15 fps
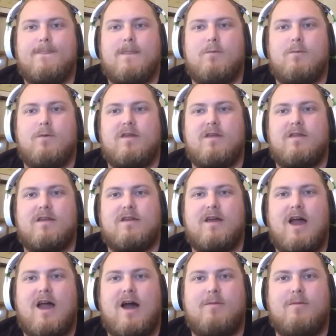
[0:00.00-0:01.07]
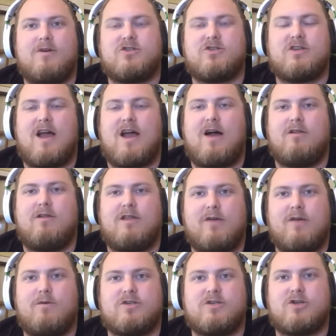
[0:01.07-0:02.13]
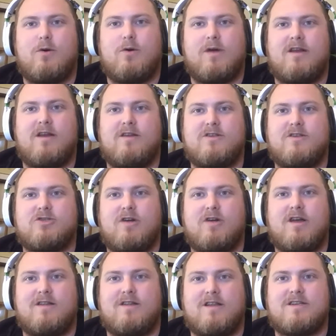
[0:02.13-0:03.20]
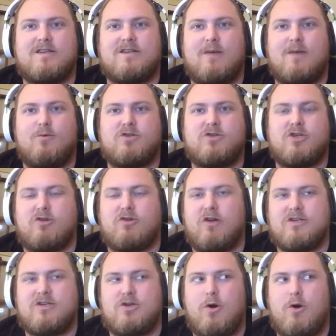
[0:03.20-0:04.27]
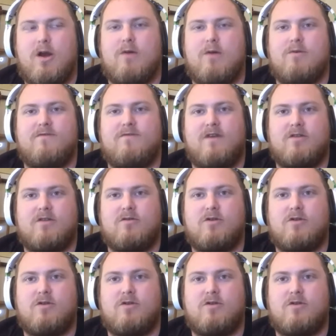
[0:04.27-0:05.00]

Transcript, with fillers: with how much out liquid is going into this drink and then said top it with ginger ale has no idea what the fuck they're